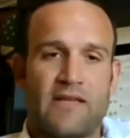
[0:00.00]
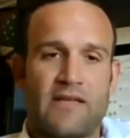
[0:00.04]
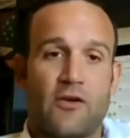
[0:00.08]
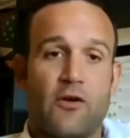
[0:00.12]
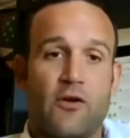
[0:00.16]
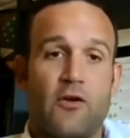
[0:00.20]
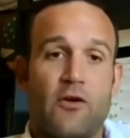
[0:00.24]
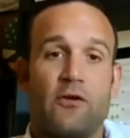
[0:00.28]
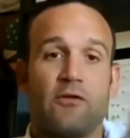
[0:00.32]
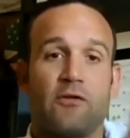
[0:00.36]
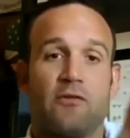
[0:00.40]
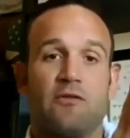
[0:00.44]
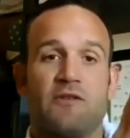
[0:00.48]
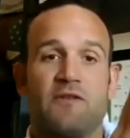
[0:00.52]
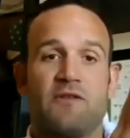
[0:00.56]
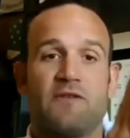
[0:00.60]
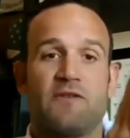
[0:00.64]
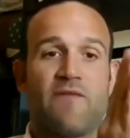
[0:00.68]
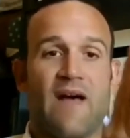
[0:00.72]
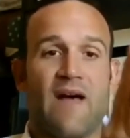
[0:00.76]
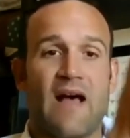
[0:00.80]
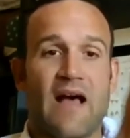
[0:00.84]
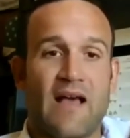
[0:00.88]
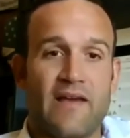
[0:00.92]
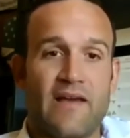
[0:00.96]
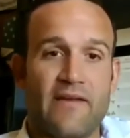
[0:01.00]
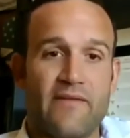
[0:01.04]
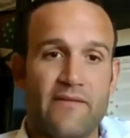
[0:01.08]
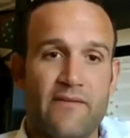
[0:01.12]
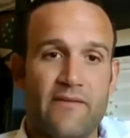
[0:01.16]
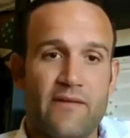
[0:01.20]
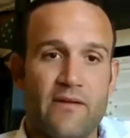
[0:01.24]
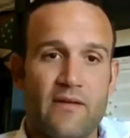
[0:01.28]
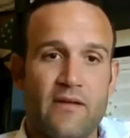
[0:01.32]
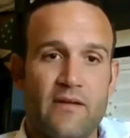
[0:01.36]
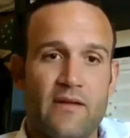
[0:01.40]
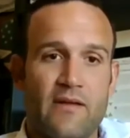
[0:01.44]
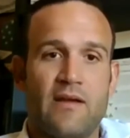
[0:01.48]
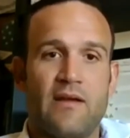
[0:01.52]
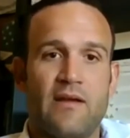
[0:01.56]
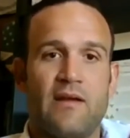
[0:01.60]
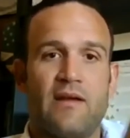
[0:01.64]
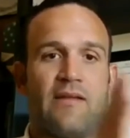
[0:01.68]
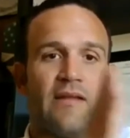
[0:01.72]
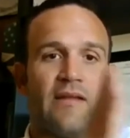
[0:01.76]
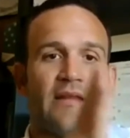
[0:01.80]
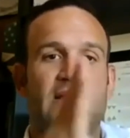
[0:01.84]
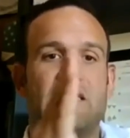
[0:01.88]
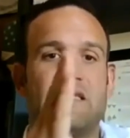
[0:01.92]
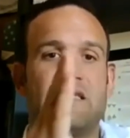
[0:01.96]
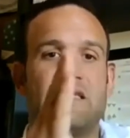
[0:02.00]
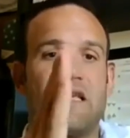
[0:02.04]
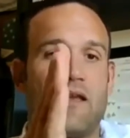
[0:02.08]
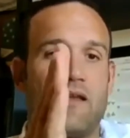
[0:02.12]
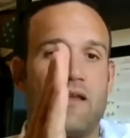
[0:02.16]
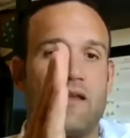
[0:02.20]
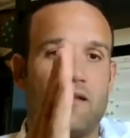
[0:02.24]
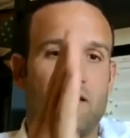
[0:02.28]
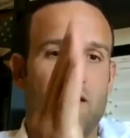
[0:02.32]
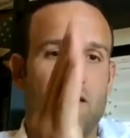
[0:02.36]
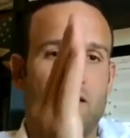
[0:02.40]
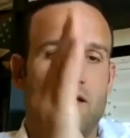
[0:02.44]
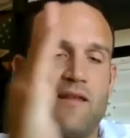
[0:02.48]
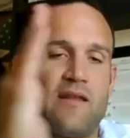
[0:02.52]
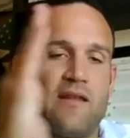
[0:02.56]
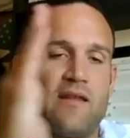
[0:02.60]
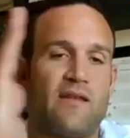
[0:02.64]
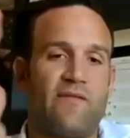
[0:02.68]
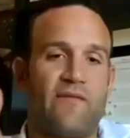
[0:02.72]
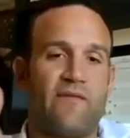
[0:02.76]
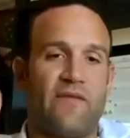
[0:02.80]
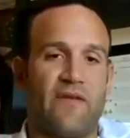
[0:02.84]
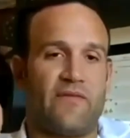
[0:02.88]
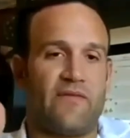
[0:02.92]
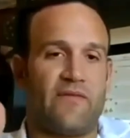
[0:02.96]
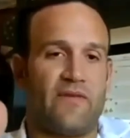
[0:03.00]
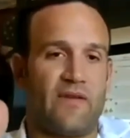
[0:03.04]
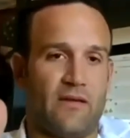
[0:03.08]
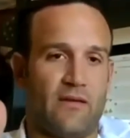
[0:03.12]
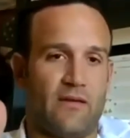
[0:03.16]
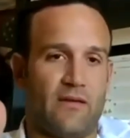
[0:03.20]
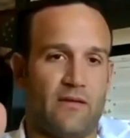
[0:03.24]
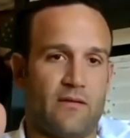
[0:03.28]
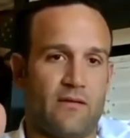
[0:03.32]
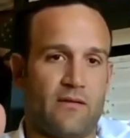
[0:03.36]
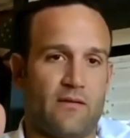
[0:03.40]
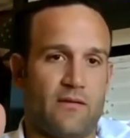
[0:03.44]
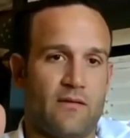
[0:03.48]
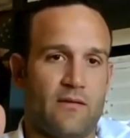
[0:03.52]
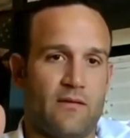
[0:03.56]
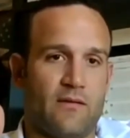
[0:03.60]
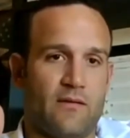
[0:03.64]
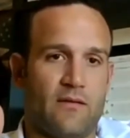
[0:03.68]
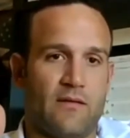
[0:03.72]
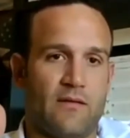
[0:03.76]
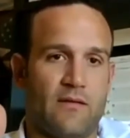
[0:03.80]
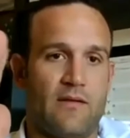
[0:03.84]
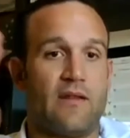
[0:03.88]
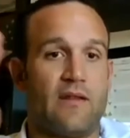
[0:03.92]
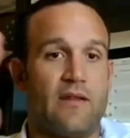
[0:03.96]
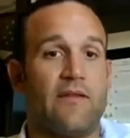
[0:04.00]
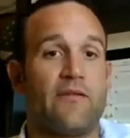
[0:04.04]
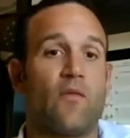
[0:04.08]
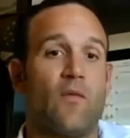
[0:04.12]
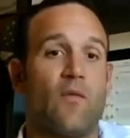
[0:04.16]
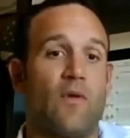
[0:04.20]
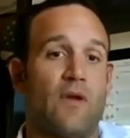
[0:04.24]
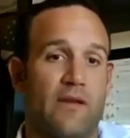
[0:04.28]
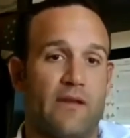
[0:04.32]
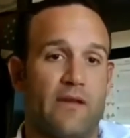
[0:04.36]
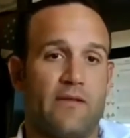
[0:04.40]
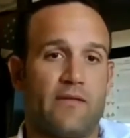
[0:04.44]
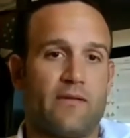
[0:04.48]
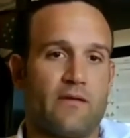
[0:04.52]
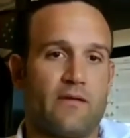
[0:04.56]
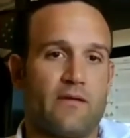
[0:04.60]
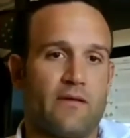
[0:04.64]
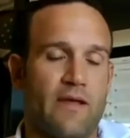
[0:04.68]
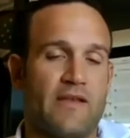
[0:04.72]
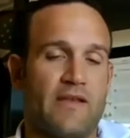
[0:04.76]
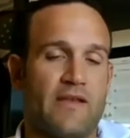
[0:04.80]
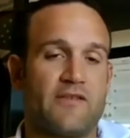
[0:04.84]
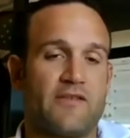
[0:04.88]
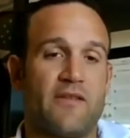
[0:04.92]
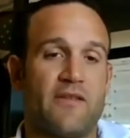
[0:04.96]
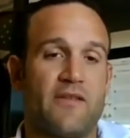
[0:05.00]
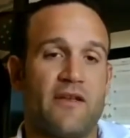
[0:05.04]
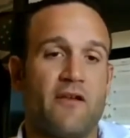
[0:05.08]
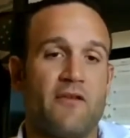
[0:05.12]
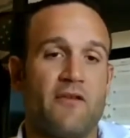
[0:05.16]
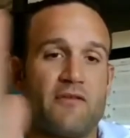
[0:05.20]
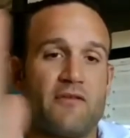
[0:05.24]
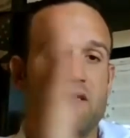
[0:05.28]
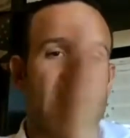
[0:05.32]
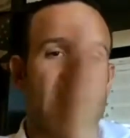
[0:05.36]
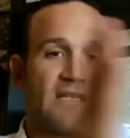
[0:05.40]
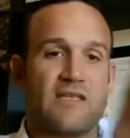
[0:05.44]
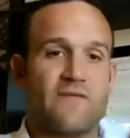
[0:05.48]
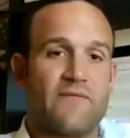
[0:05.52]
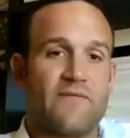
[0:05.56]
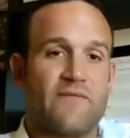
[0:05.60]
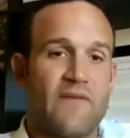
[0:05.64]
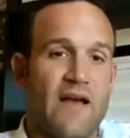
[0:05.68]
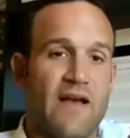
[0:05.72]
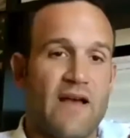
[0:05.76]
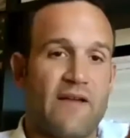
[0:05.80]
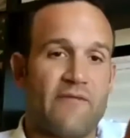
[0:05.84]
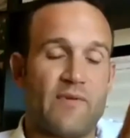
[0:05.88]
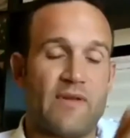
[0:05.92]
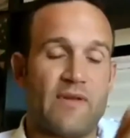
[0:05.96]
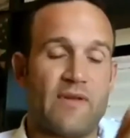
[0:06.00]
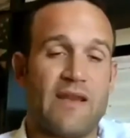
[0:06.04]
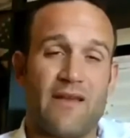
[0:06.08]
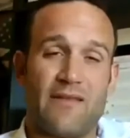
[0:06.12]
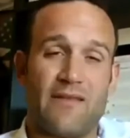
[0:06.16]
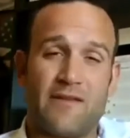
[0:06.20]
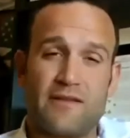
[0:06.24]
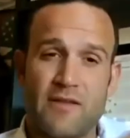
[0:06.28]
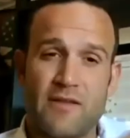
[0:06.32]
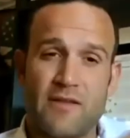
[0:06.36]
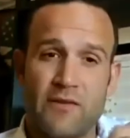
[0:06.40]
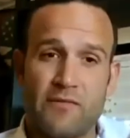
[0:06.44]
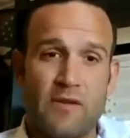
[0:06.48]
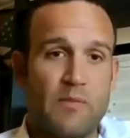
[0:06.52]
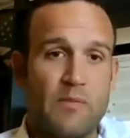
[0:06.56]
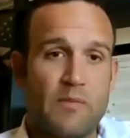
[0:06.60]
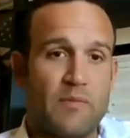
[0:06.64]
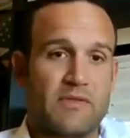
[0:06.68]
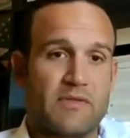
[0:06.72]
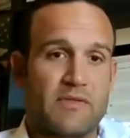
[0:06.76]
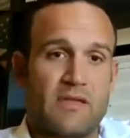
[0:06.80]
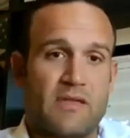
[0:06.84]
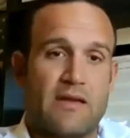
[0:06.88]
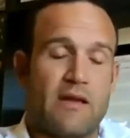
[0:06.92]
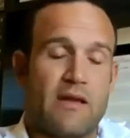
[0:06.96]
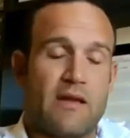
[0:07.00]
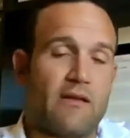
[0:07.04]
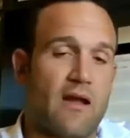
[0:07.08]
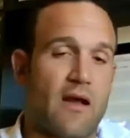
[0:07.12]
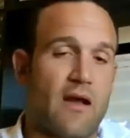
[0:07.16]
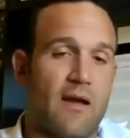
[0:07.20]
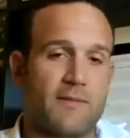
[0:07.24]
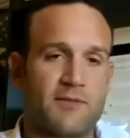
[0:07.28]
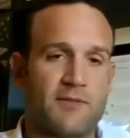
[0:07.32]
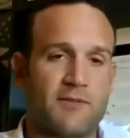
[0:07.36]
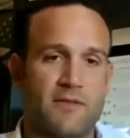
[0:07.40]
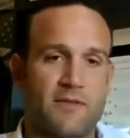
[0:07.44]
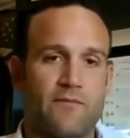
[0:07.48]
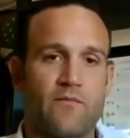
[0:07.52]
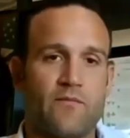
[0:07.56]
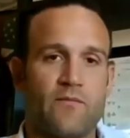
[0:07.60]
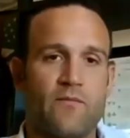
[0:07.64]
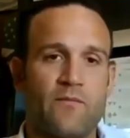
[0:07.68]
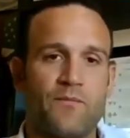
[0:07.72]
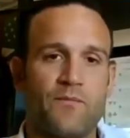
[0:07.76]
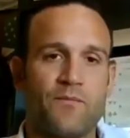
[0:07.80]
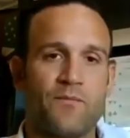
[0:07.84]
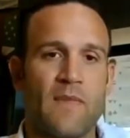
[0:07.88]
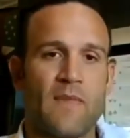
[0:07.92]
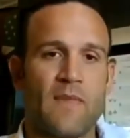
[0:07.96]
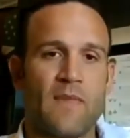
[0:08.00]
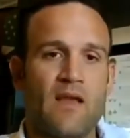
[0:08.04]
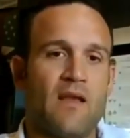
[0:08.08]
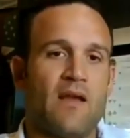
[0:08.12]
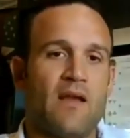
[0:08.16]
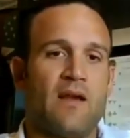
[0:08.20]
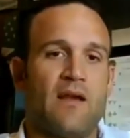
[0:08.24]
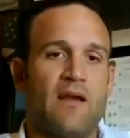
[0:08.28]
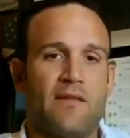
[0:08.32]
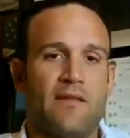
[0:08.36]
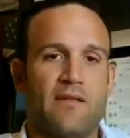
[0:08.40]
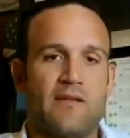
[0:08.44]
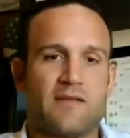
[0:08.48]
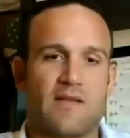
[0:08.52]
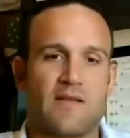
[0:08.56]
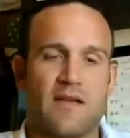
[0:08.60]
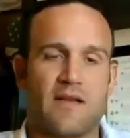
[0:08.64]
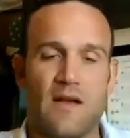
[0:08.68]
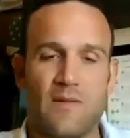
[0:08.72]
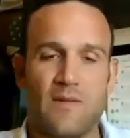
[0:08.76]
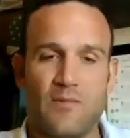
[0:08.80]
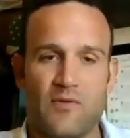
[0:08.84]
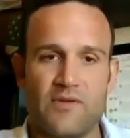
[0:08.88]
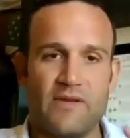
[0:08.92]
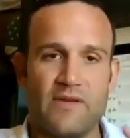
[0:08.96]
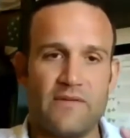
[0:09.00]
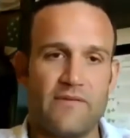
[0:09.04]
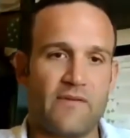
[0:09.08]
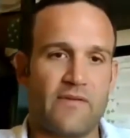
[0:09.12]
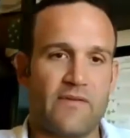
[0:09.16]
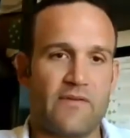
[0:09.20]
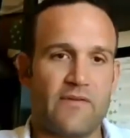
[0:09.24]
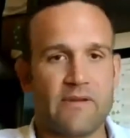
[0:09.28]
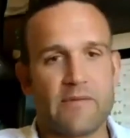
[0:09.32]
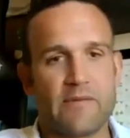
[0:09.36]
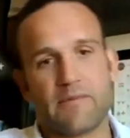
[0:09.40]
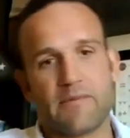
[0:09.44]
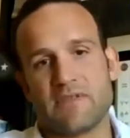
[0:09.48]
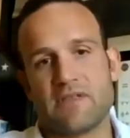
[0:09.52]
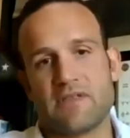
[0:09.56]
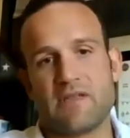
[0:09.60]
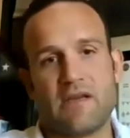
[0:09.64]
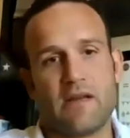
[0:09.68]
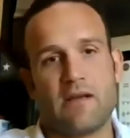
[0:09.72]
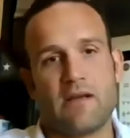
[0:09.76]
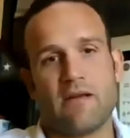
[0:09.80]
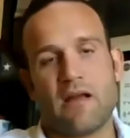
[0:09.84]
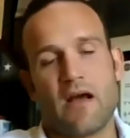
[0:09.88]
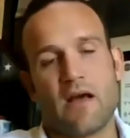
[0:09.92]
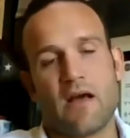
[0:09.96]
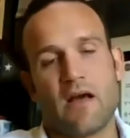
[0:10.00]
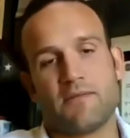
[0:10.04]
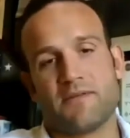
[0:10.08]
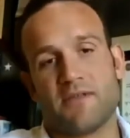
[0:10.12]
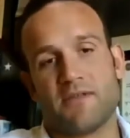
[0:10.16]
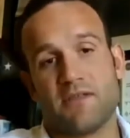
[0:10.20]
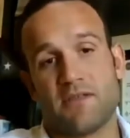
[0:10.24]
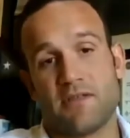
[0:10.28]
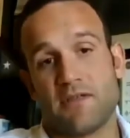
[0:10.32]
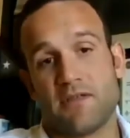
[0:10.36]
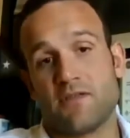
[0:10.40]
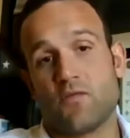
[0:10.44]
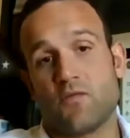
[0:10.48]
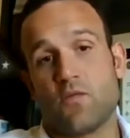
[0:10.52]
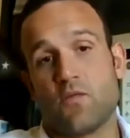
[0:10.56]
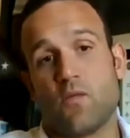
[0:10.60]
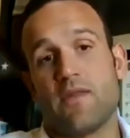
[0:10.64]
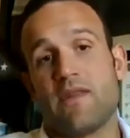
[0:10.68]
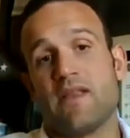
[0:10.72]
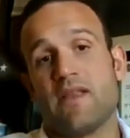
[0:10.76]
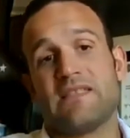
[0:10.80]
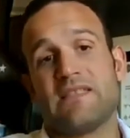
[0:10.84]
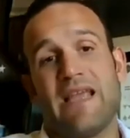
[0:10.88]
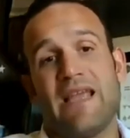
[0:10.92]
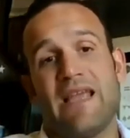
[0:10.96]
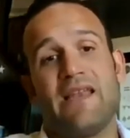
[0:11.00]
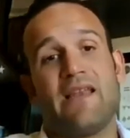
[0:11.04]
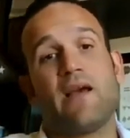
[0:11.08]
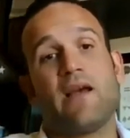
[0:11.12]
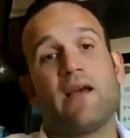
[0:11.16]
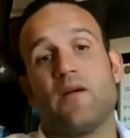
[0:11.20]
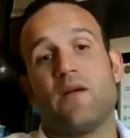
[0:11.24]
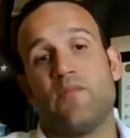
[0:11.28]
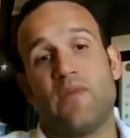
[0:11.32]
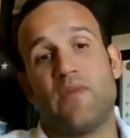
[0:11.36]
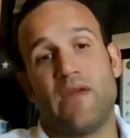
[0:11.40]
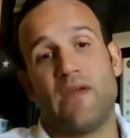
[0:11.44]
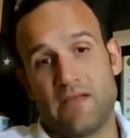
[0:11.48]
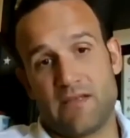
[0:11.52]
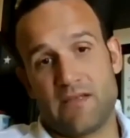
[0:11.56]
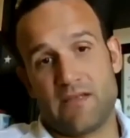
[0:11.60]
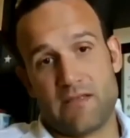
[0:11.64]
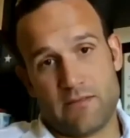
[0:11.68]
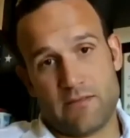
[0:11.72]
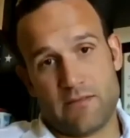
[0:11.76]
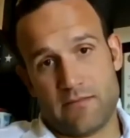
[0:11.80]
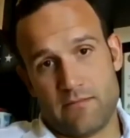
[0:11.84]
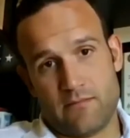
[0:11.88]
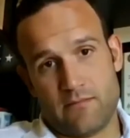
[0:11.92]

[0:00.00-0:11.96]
hurdle is 5, and then 10, and then 15, and then 20. Okay, so they go in sets of 5, but now there's a 3% down option. And there's a couple different 3% down options. There's one that's income-based.